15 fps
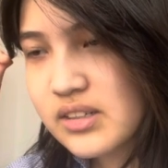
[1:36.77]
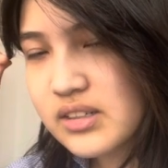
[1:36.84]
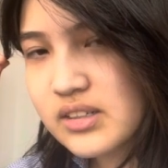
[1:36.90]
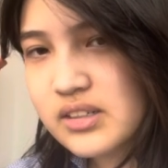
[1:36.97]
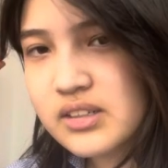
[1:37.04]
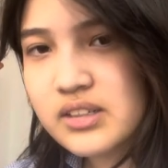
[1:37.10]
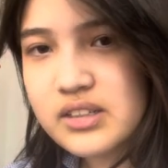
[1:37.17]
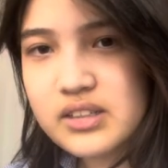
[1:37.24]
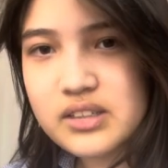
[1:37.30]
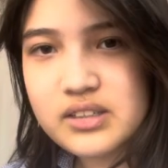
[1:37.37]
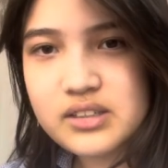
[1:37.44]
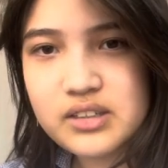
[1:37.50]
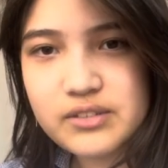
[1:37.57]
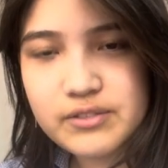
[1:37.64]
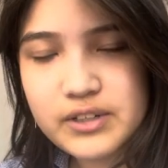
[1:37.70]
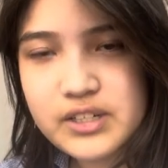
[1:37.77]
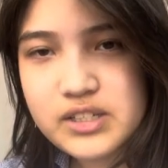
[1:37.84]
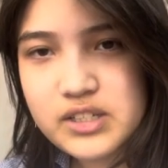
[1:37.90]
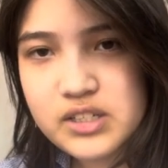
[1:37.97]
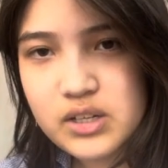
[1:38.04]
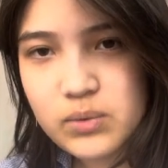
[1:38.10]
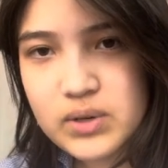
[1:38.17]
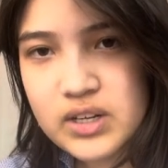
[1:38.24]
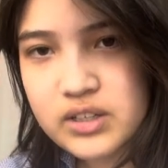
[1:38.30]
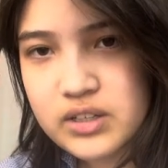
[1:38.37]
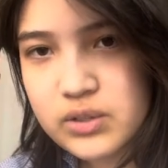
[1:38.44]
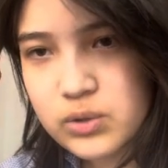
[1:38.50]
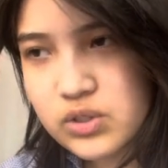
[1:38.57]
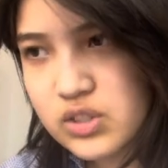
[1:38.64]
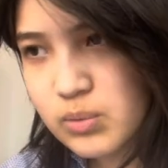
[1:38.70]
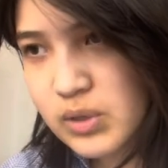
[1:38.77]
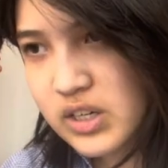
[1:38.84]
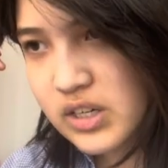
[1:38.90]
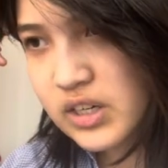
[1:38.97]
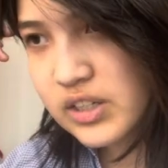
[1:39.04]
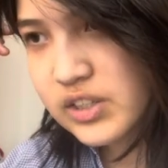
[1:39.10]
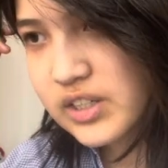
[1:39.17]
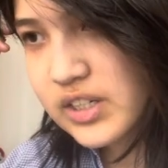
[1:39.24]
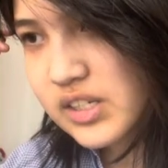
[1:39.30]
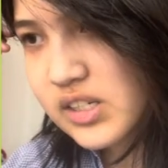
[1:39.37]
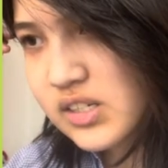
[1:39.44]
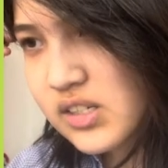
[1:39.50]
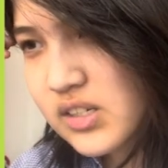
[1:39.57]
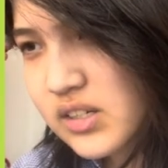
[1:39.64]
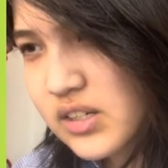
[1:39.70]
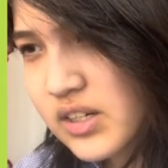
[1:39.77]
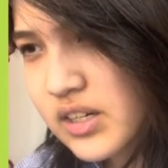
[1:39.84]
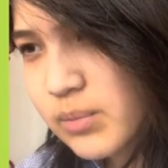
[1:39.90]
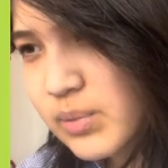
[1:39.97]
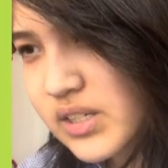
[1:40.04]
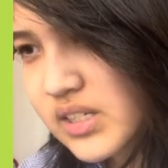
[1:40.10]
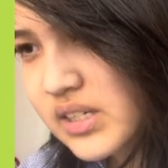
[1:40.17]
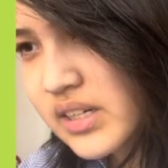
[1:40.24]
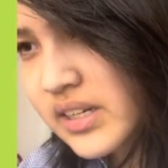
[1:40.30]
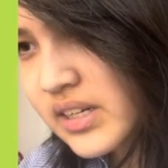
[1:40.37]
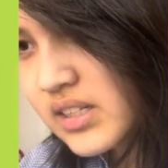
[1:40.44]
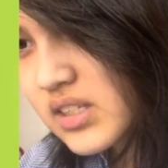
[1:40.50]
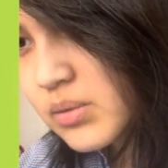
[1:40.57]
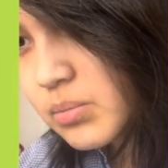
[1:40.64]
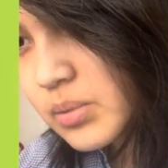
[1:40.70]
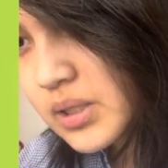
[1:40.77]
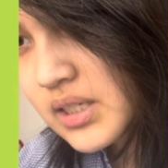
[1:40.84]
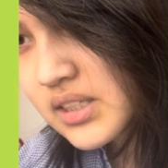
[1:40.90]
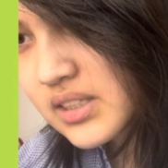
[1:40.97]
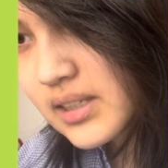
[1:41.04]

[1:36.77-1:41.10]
and the phrases that we can use to make contrasts are besides, but,